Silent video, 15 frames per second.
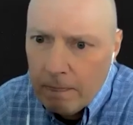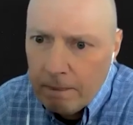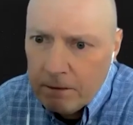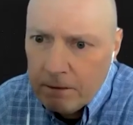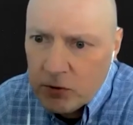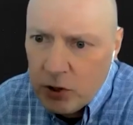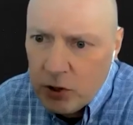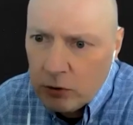
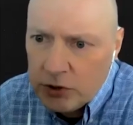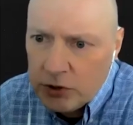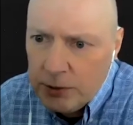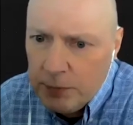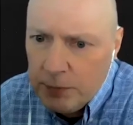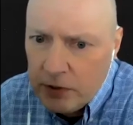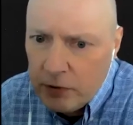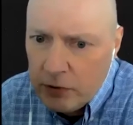so
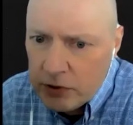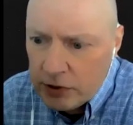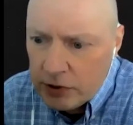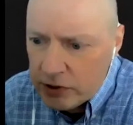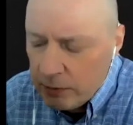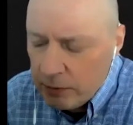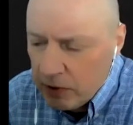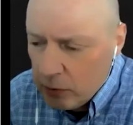GPUs are
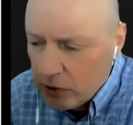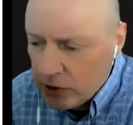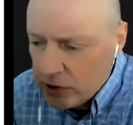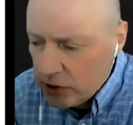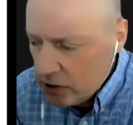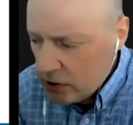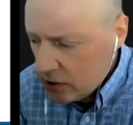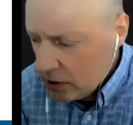something which
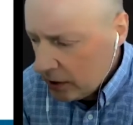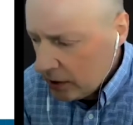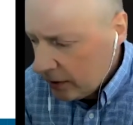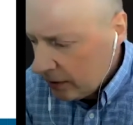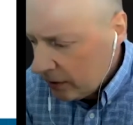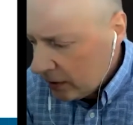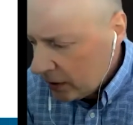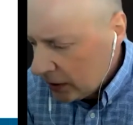is
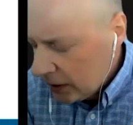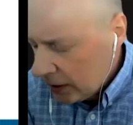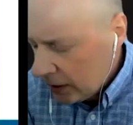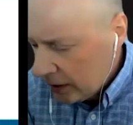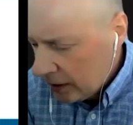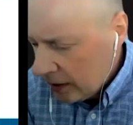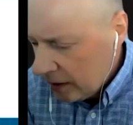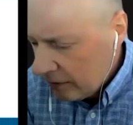
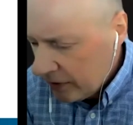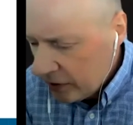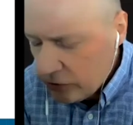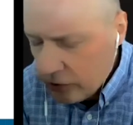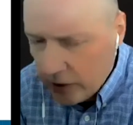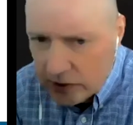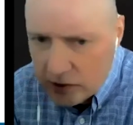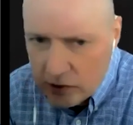of
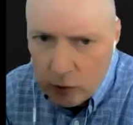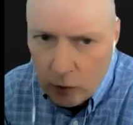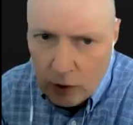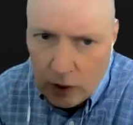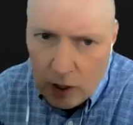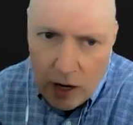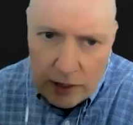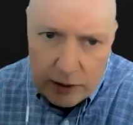interest to a
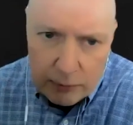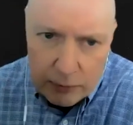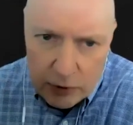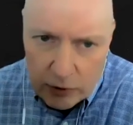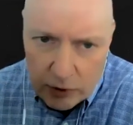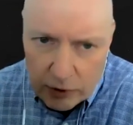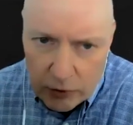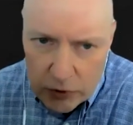lot of
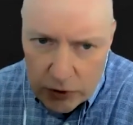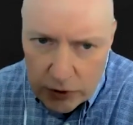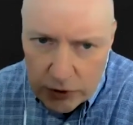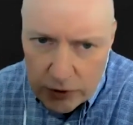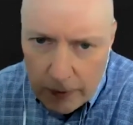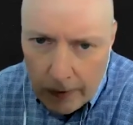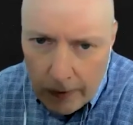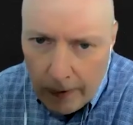computer
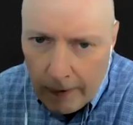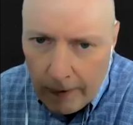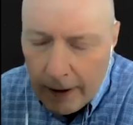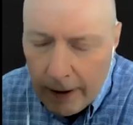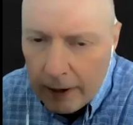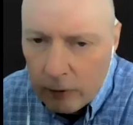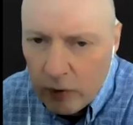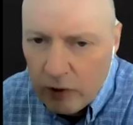users.
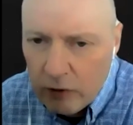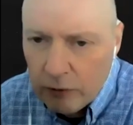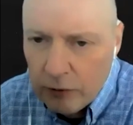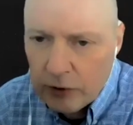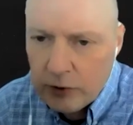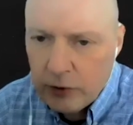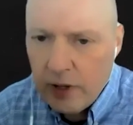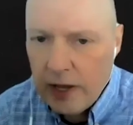We
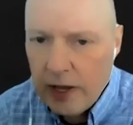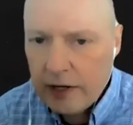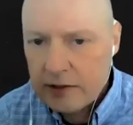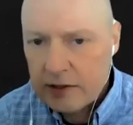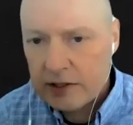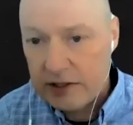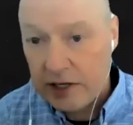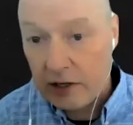refer to that as
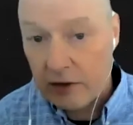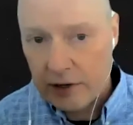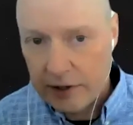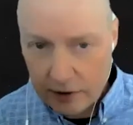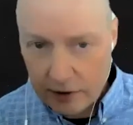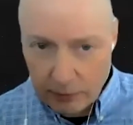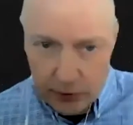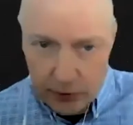
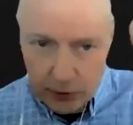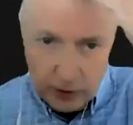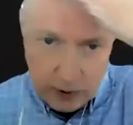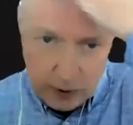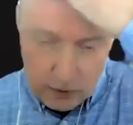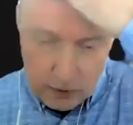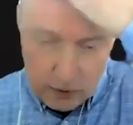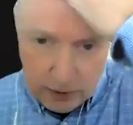accelerated computing.
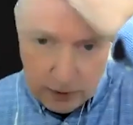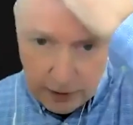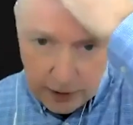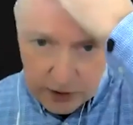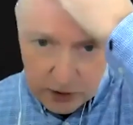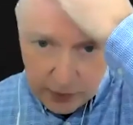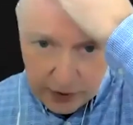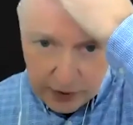
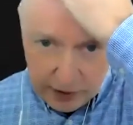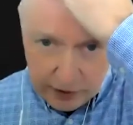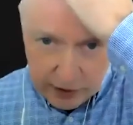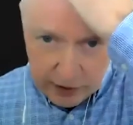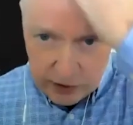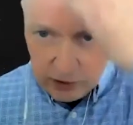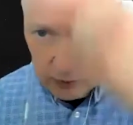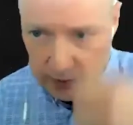So when you hear
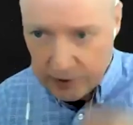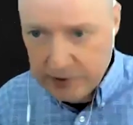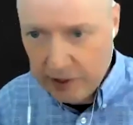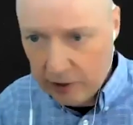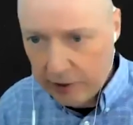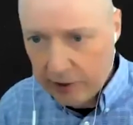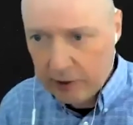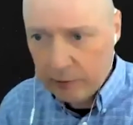this term
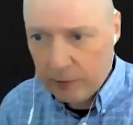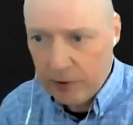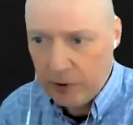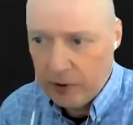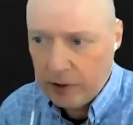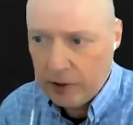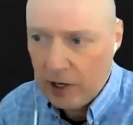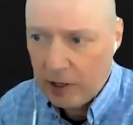accelerated
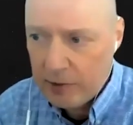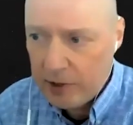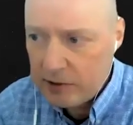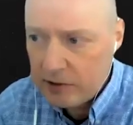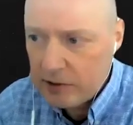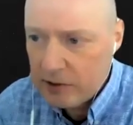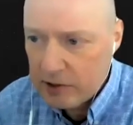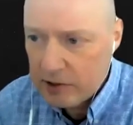computing, all it
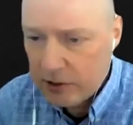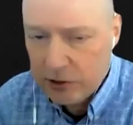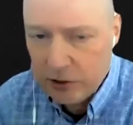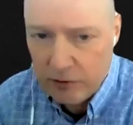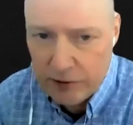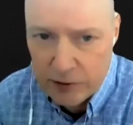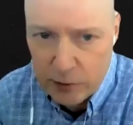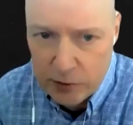means is
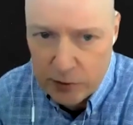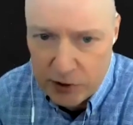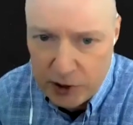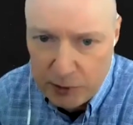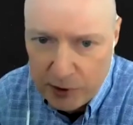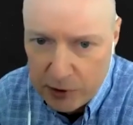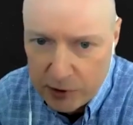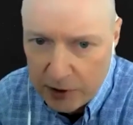servers with
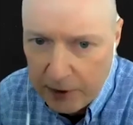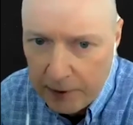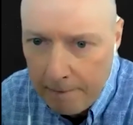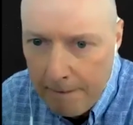GPUs in it.